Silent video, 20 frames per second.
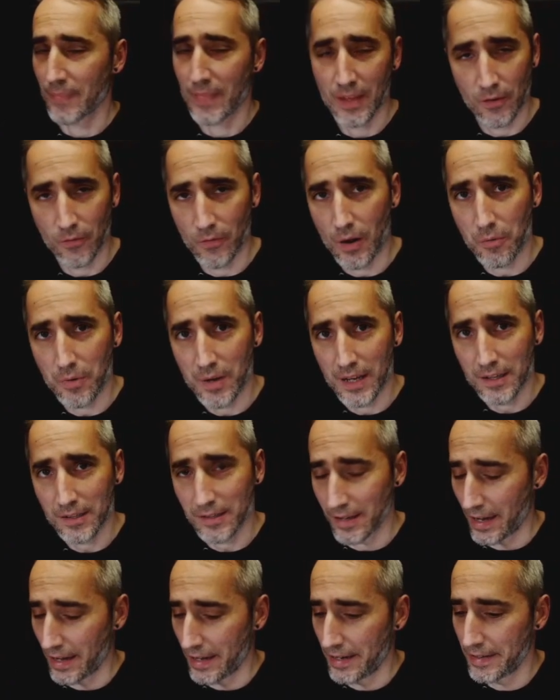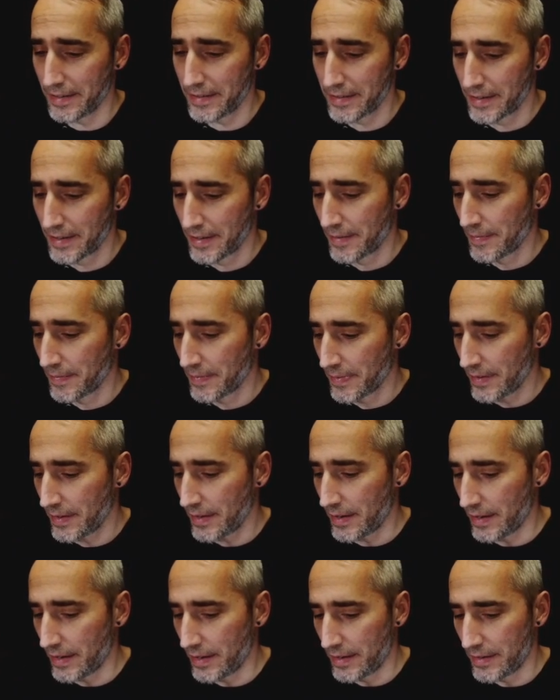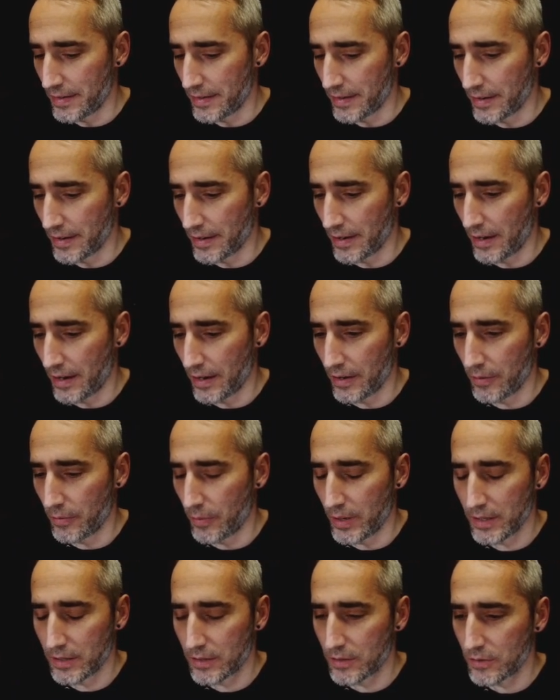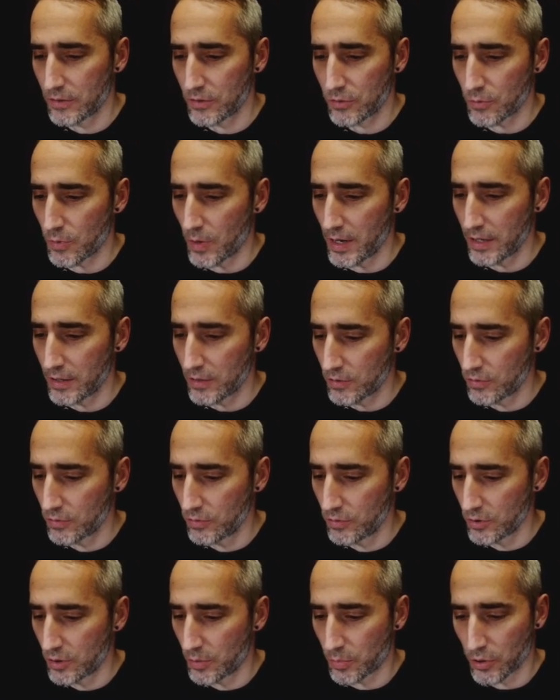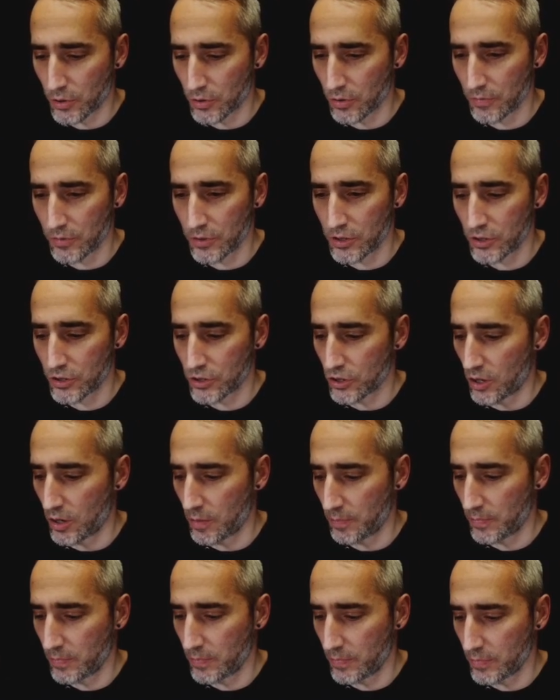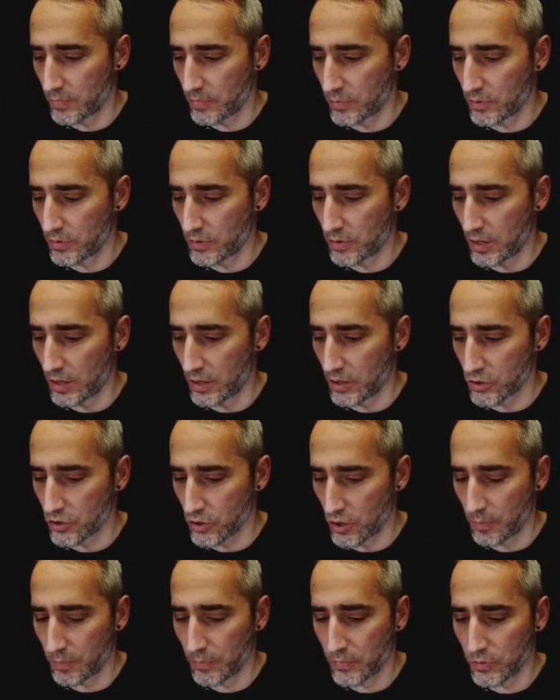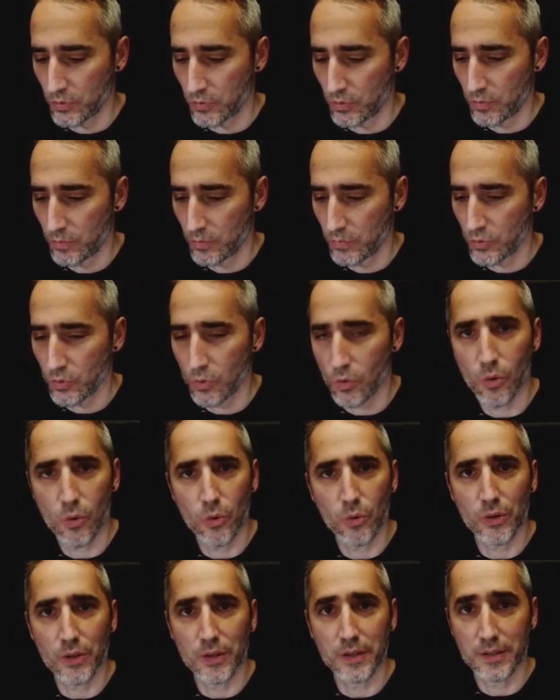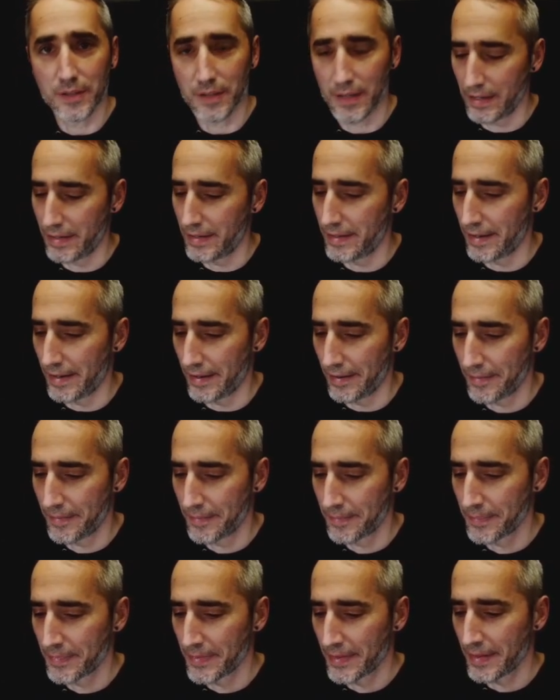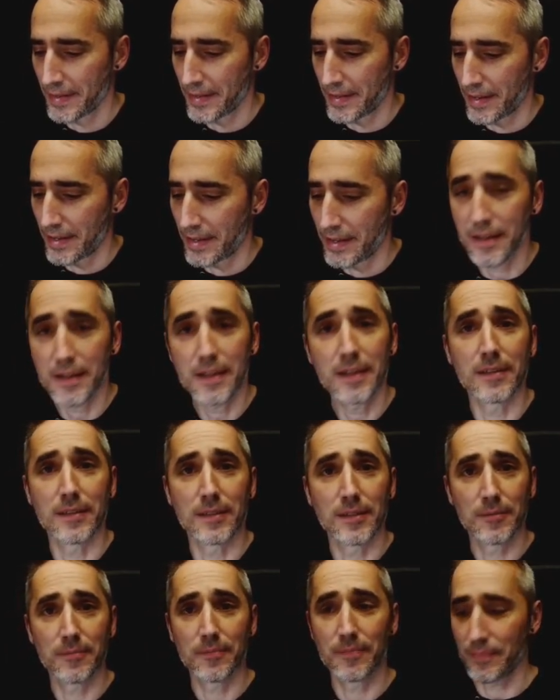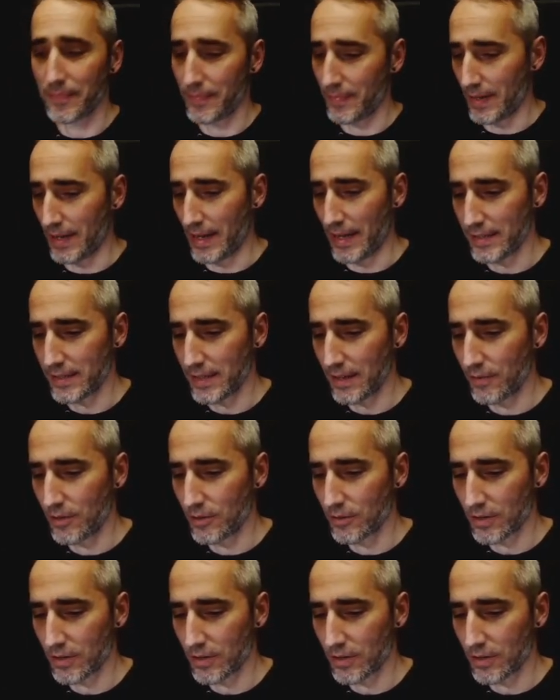very excited. And I went straight to the Protovision shop to order it, and here it is. Let's have a look